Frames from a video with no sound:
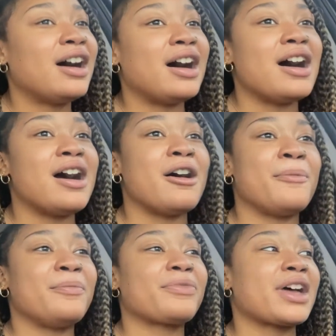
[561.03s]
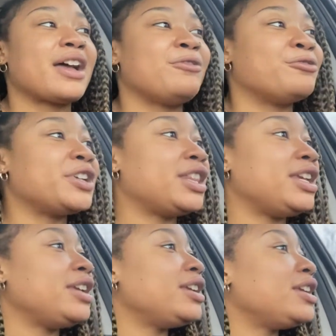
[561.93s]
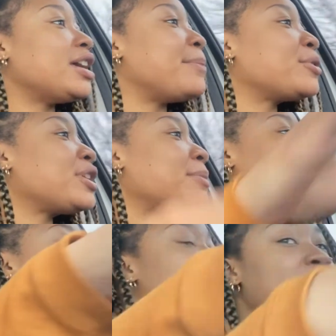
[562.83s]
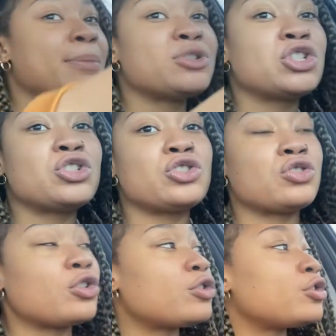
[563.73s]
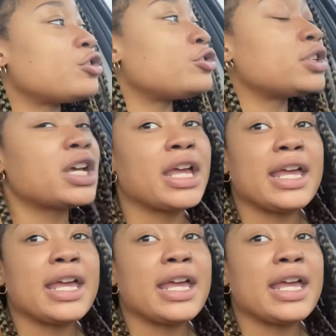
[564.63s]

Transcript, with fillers: Um, I really, I'm gonna make sure that I'm stern